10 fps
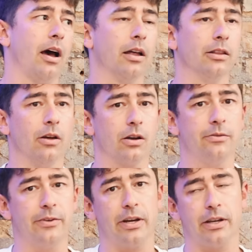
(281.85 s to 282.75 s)
A lot
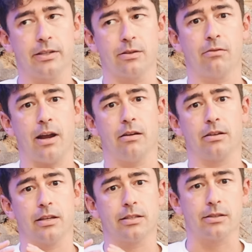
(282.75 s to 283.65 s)
of it is
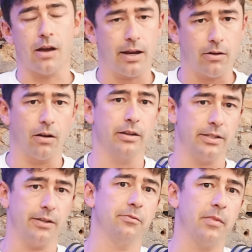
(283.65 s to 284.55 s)
around the
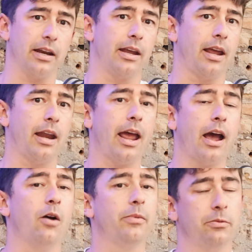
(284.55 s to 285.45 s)
psychology of money and
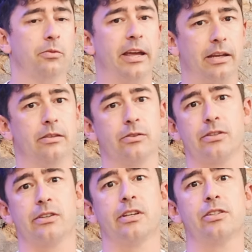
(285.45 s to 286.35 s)
how people making those
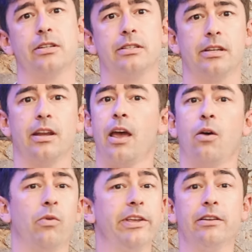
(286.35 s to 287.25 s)
decisions. And
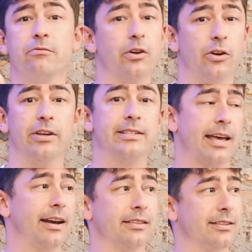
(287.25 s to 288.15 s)
we didn't rehearse
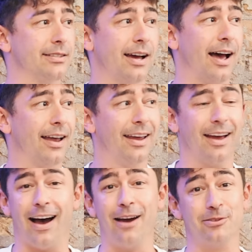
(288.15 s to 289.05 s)
that at the start.
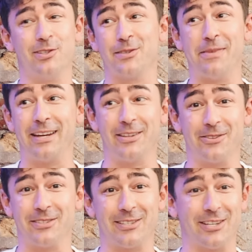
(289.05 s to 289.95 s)
I was just making
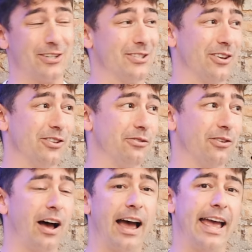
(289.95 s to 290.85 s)
those decisions on the
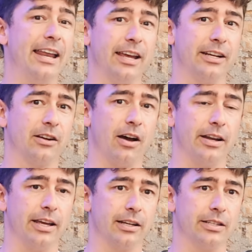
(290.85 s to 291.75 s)
fly. And it
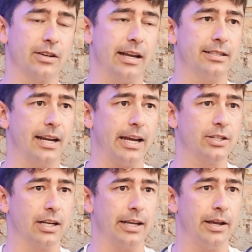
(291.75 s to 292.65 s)
kind of illustrates that
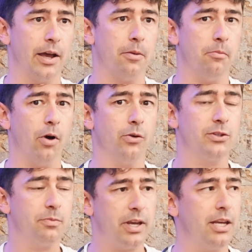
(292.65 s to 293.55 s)
actually
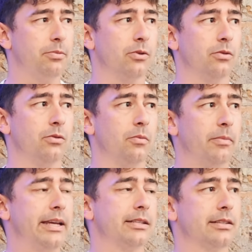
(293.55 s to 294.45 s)
most people
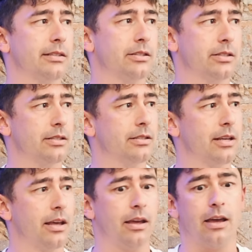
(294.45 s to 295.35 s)
make
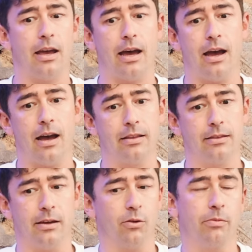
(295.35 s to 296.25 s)
decisions
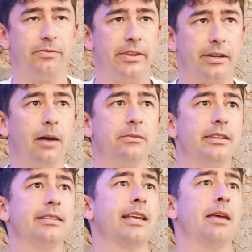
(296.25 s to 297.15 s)
or they come
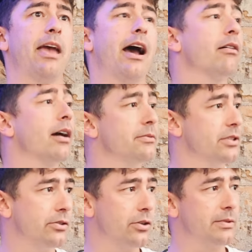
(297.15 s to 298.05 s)
to the same
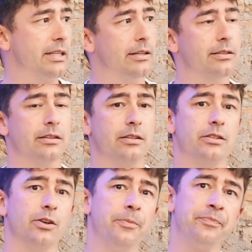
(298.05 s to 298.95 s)
outcomes in terms of their
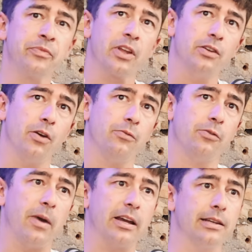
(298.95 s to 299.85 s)
decision. So,
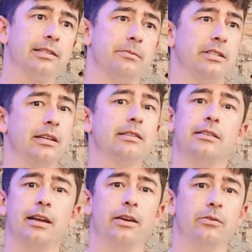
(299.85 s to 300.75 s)
for my customers
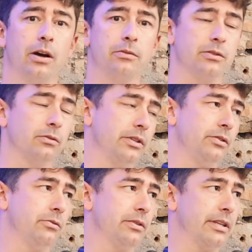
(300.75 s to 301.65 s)
yesterday who I was talking
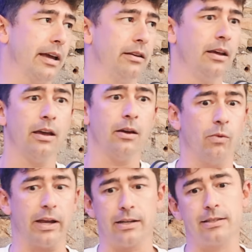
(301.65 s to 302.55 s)
to was saying,
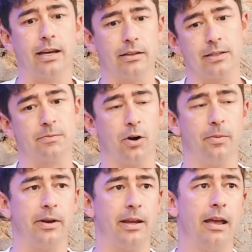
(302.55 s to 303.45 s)
we're going to sell this
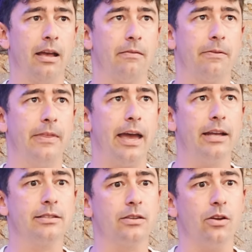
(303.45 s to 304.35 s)
property.
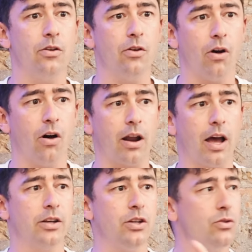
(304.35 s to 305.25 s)
That's not
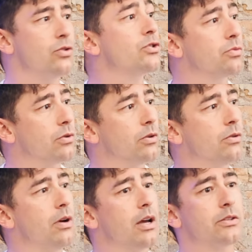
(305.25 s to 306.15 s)

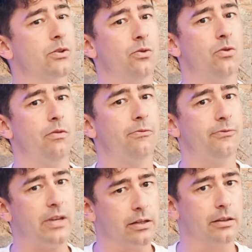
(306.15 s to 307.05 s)
unusual to
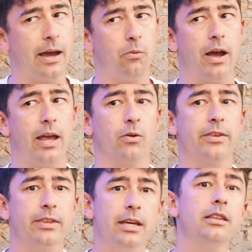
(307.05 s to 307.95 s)
feel that way or
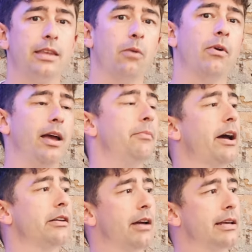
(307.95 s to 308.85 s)
think that way
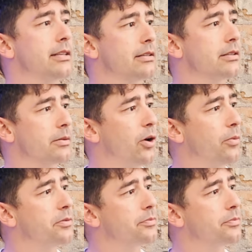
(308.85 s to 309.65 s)
about your assets at the moment.